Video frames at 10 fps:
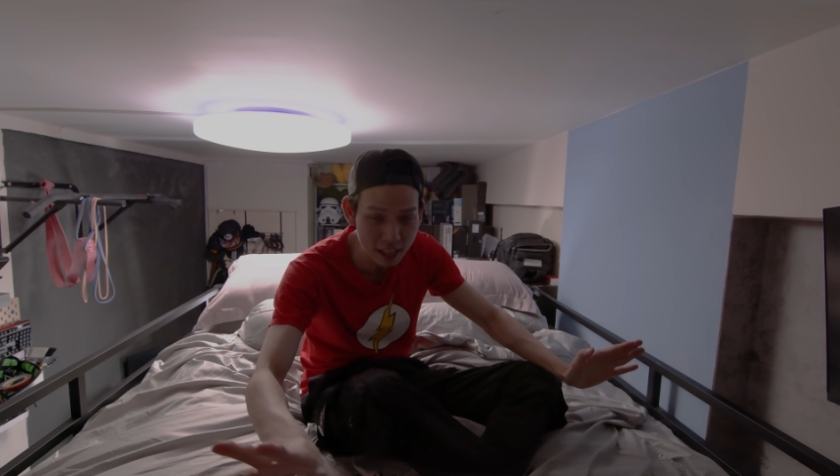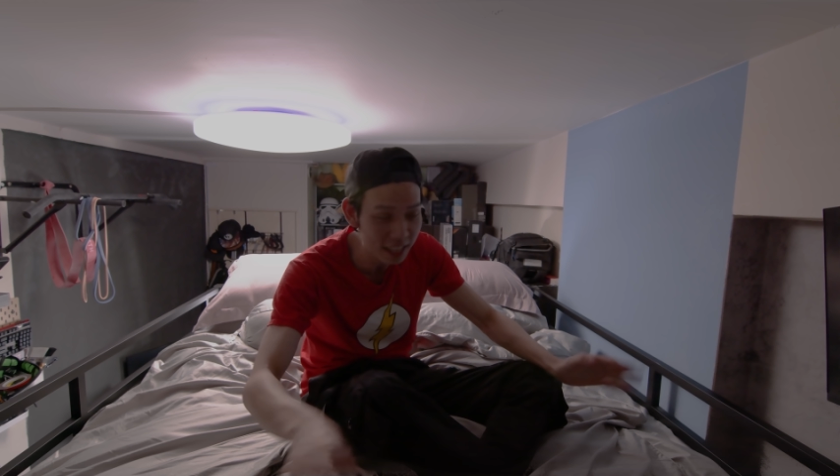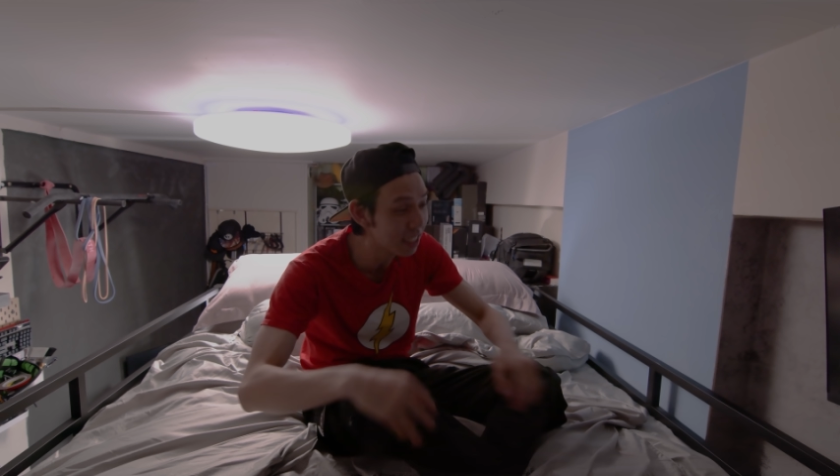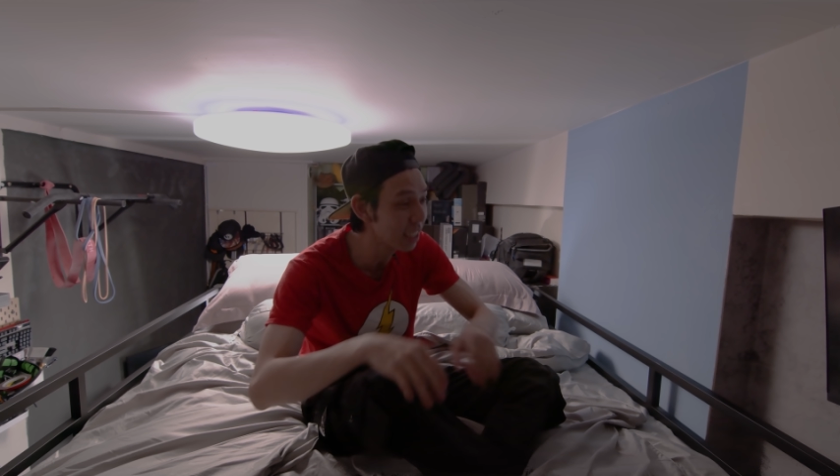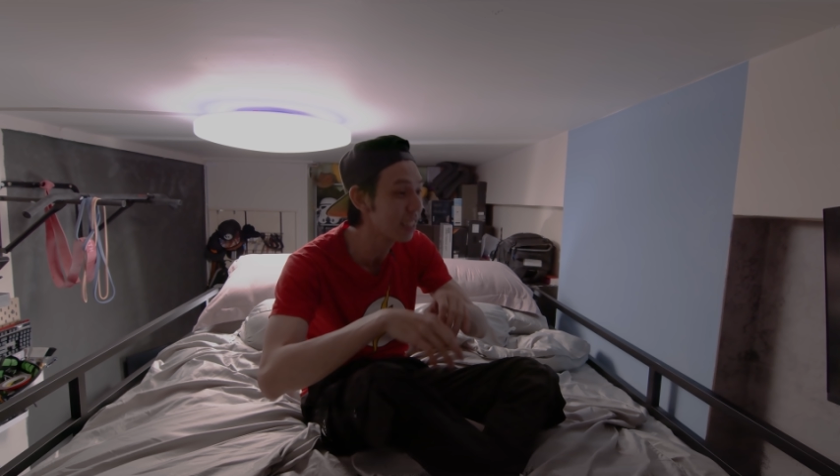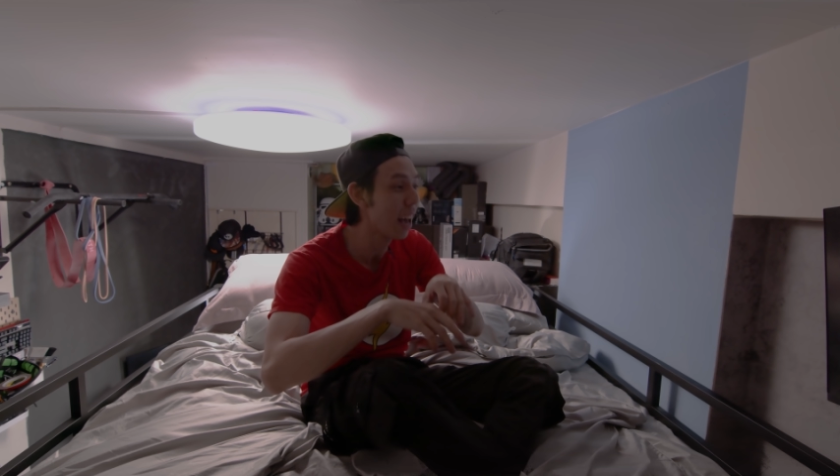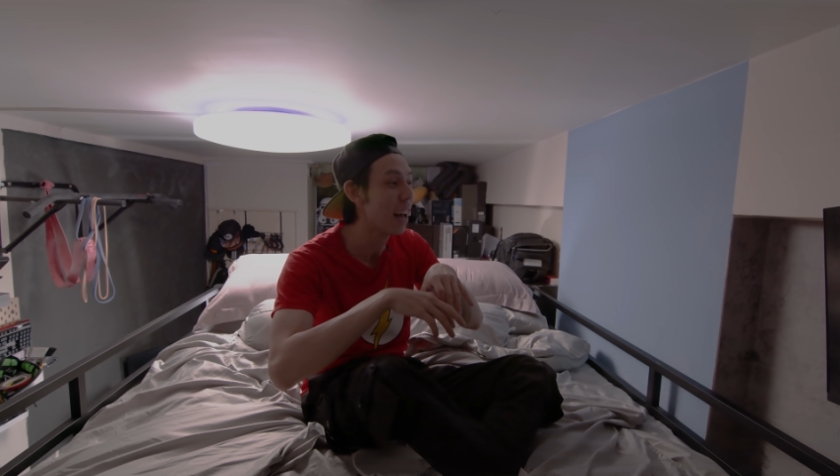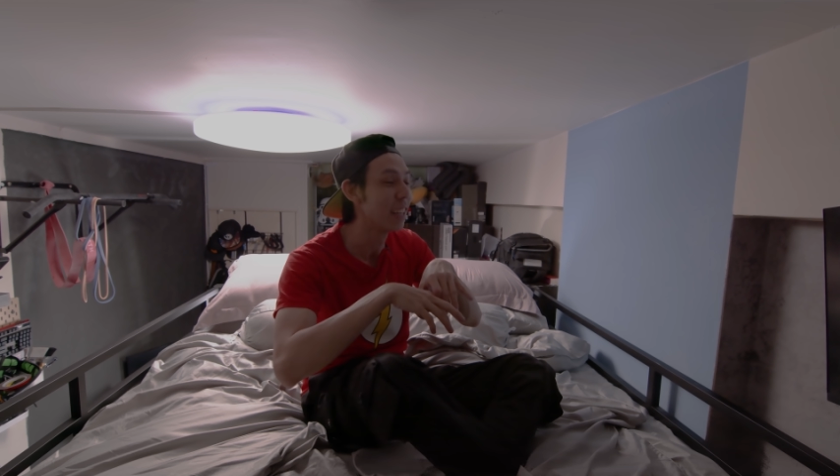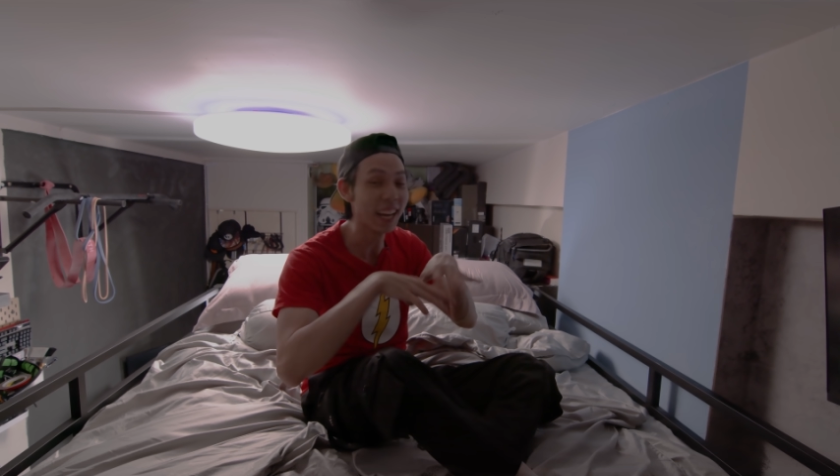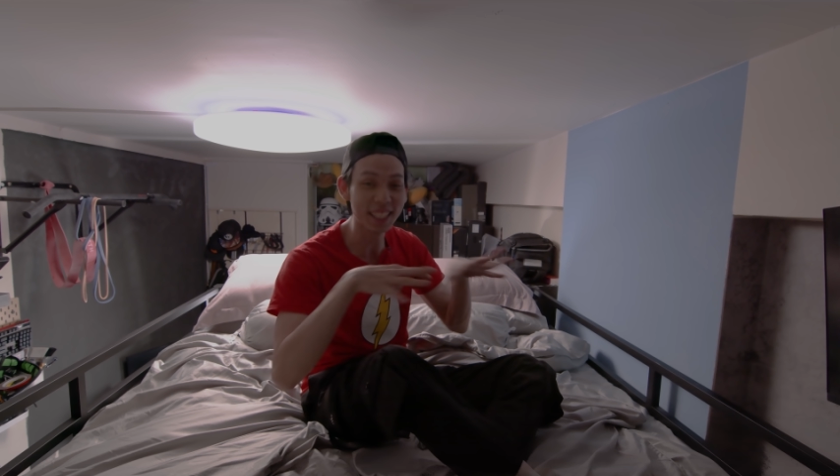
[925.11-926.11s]
it's just
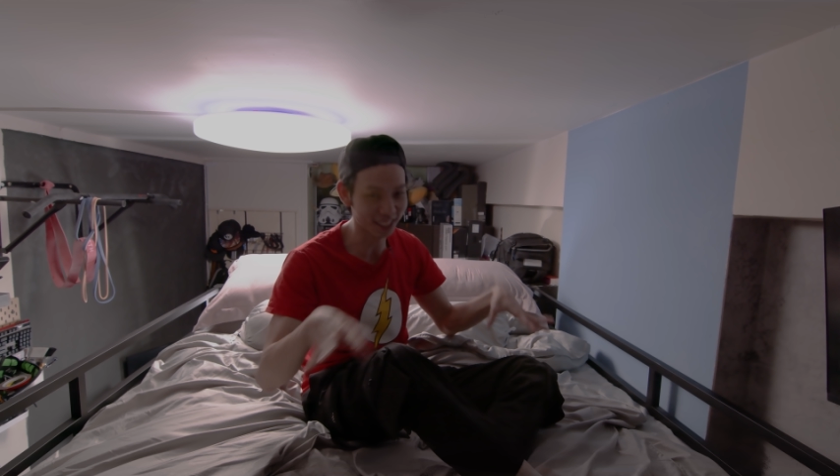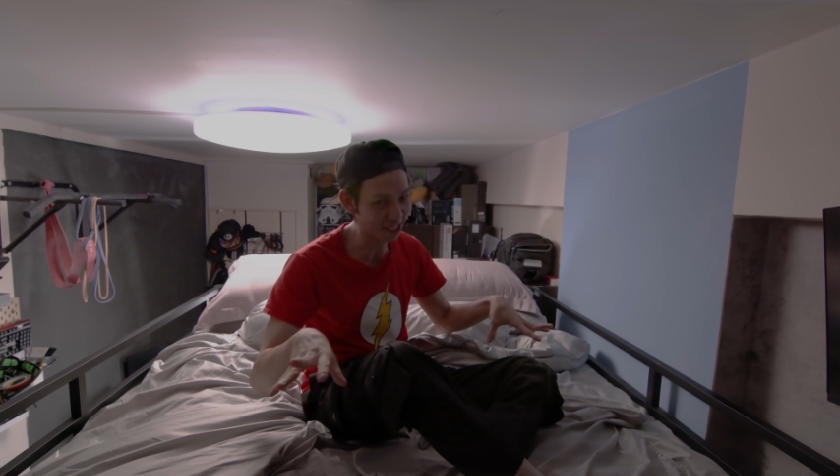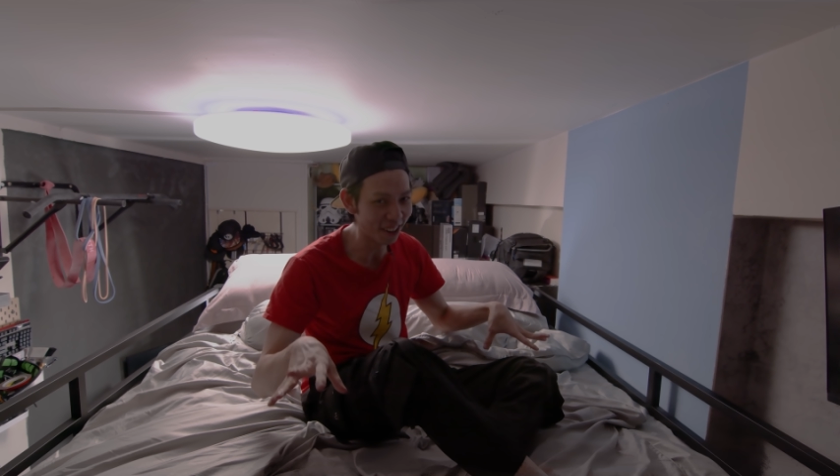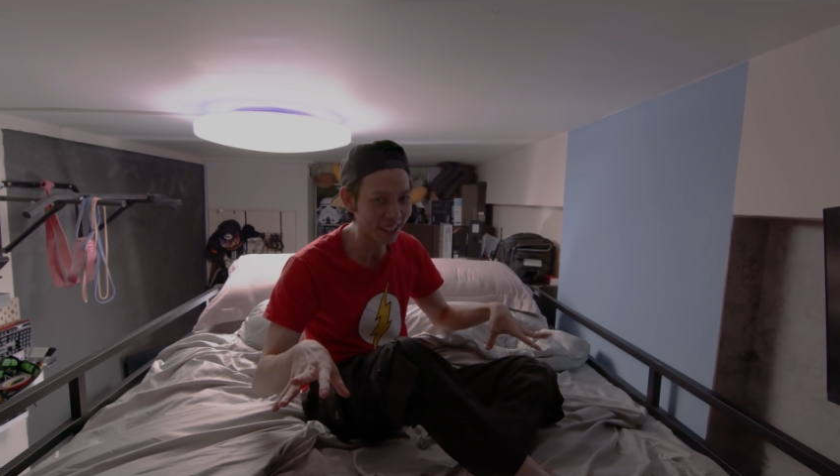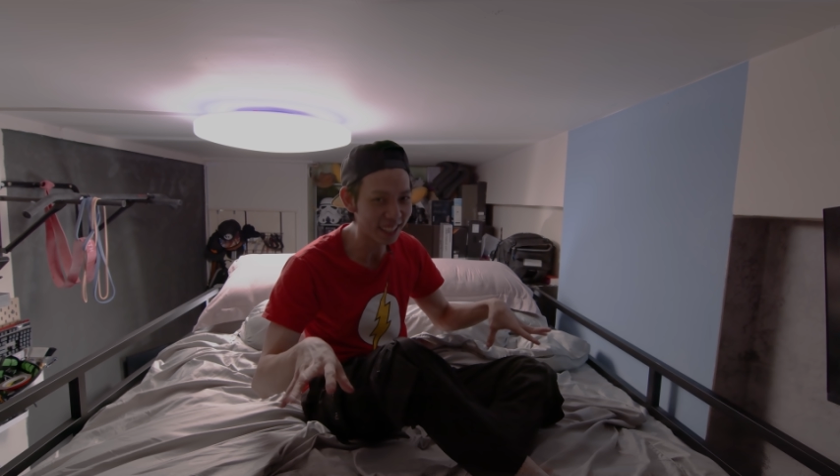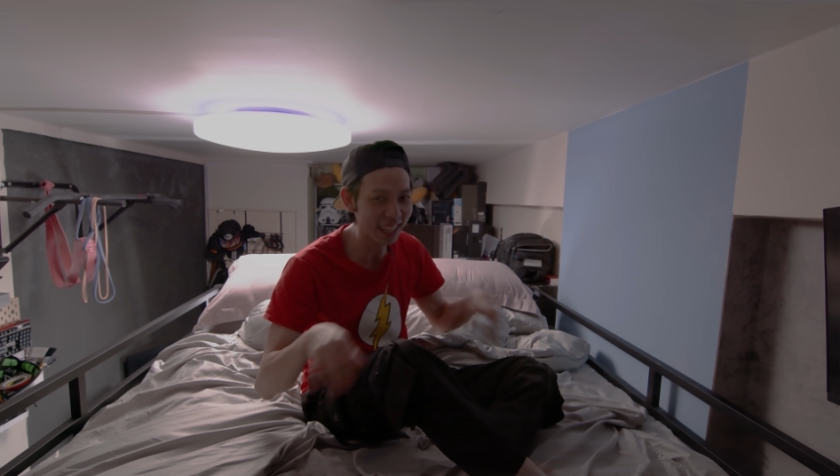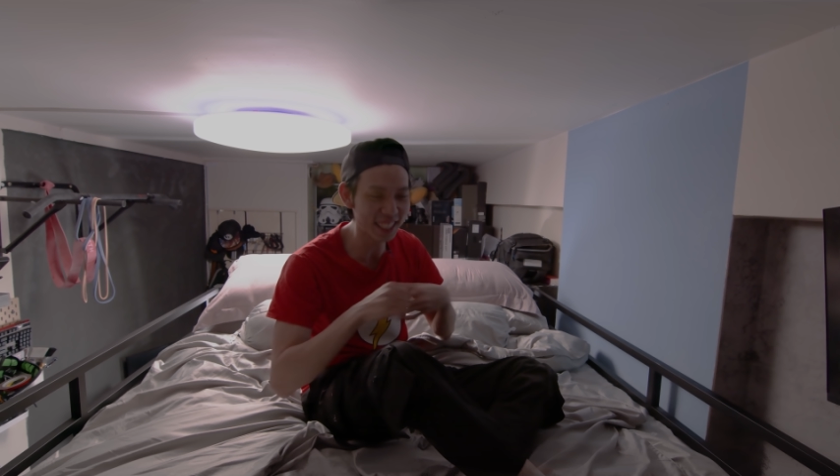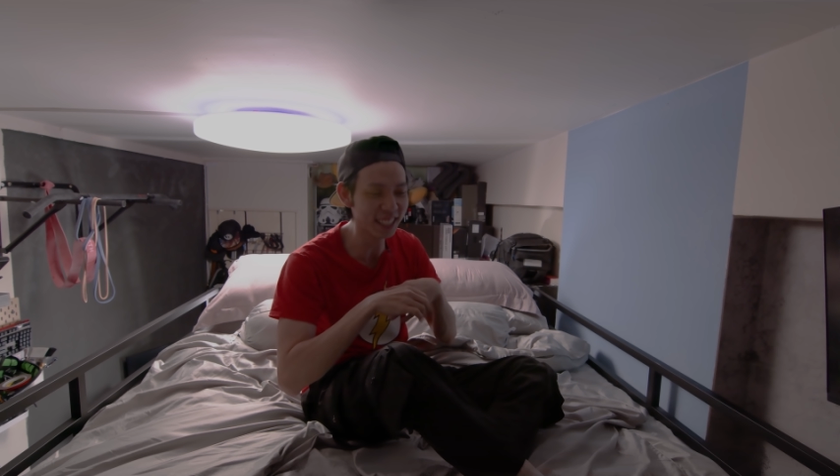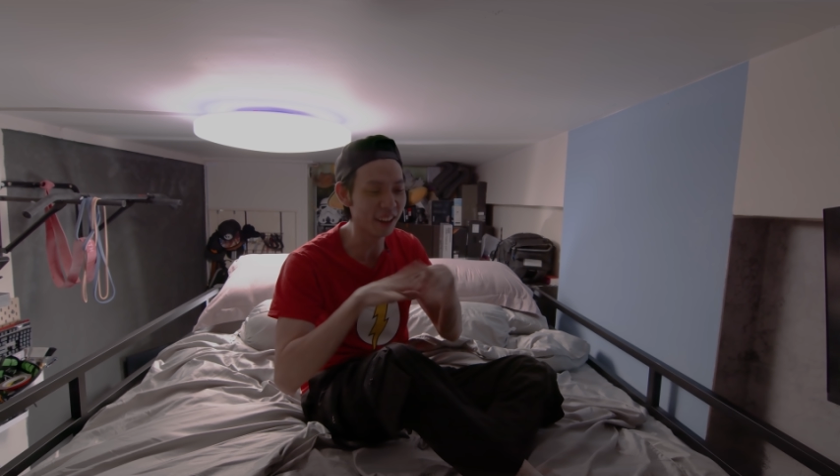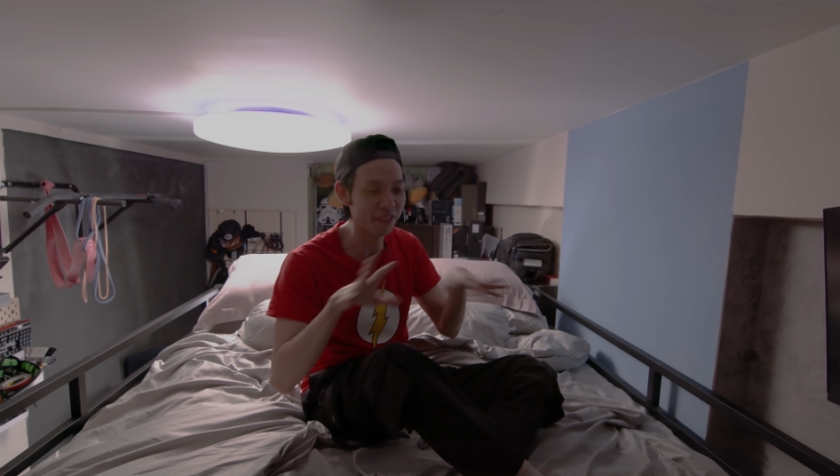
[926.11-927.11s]
that's the story. That's
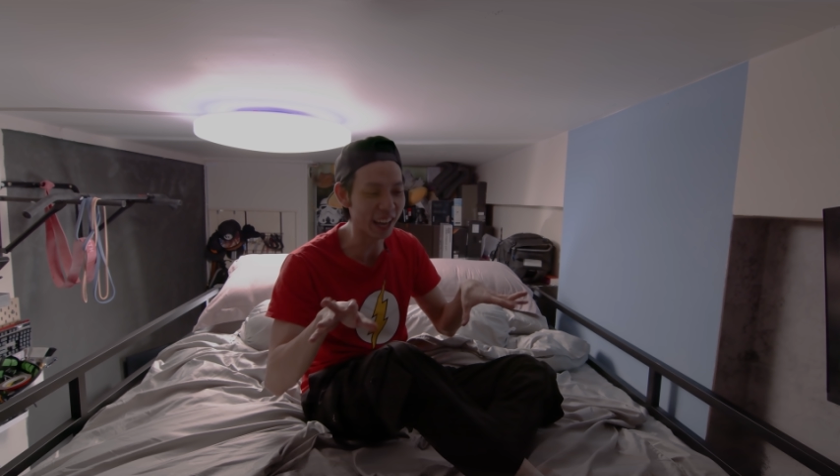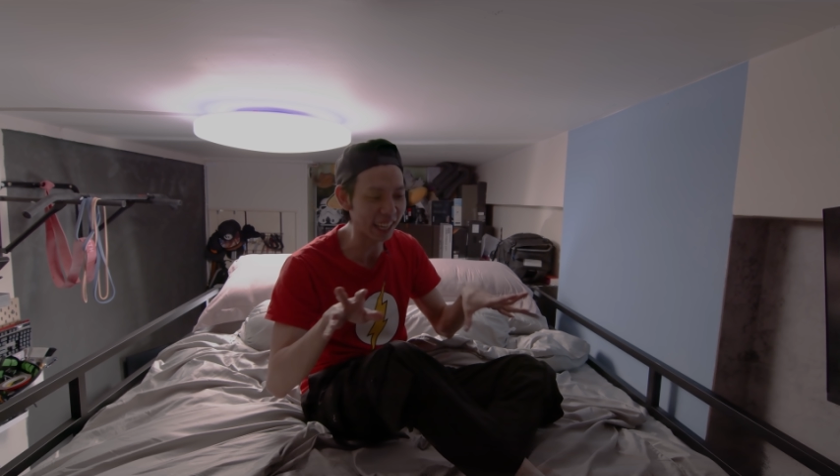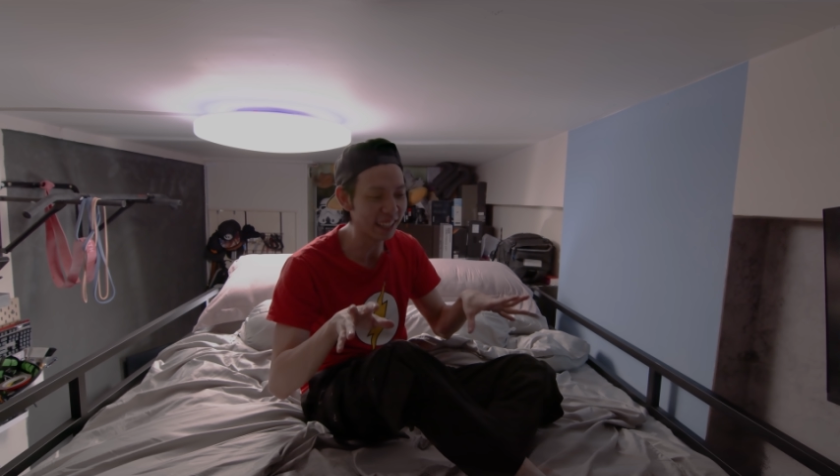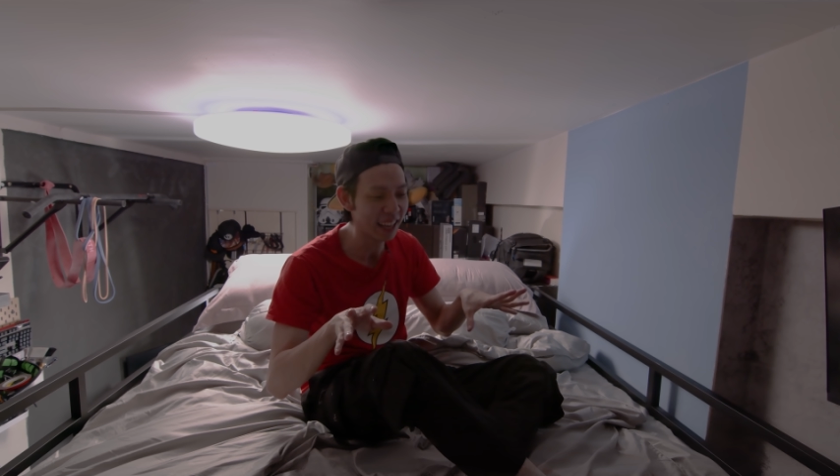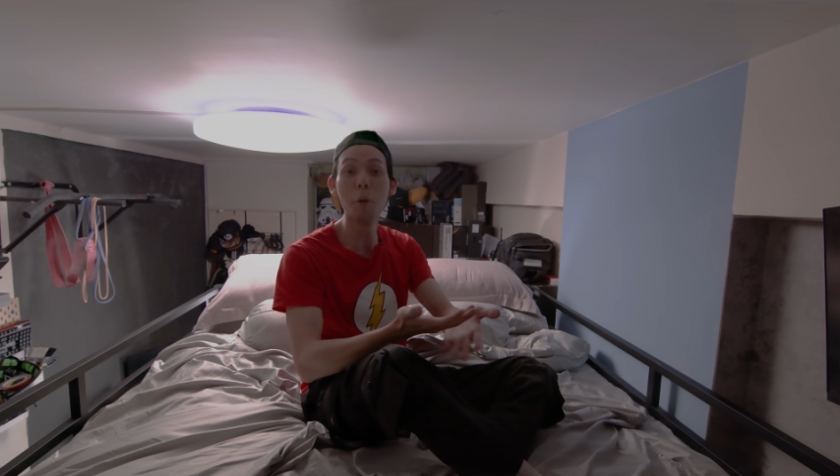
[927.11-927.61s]
just the fact. At the